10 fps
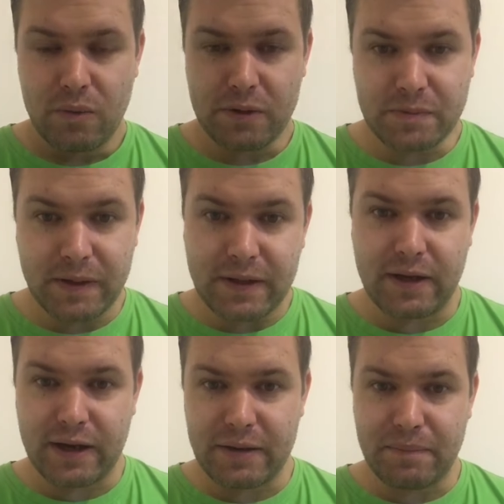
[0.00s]
we speak to
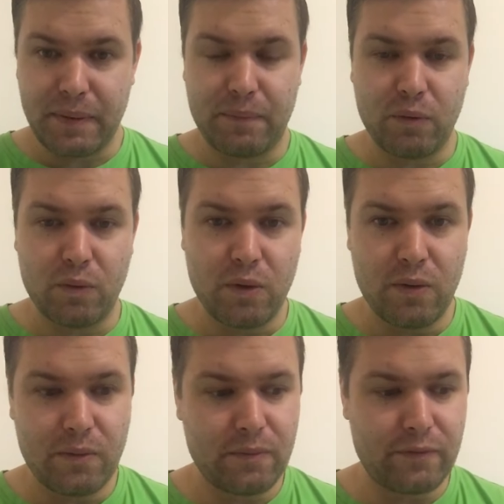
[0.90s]
the right people,
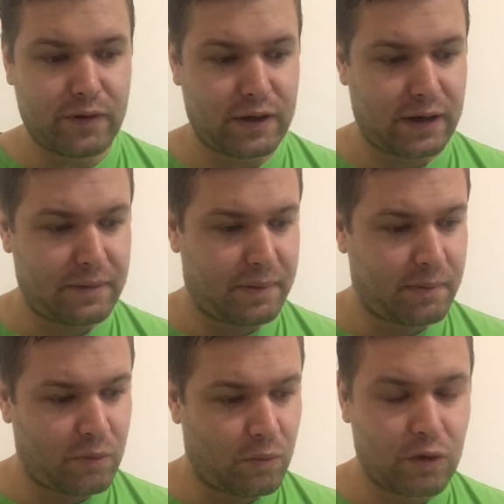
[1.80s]
we've got the right
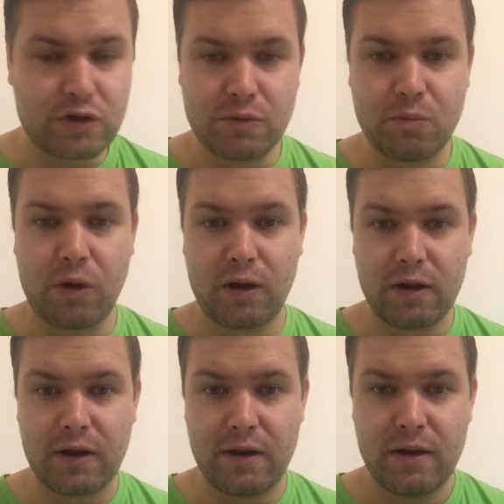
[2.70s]
people watching work.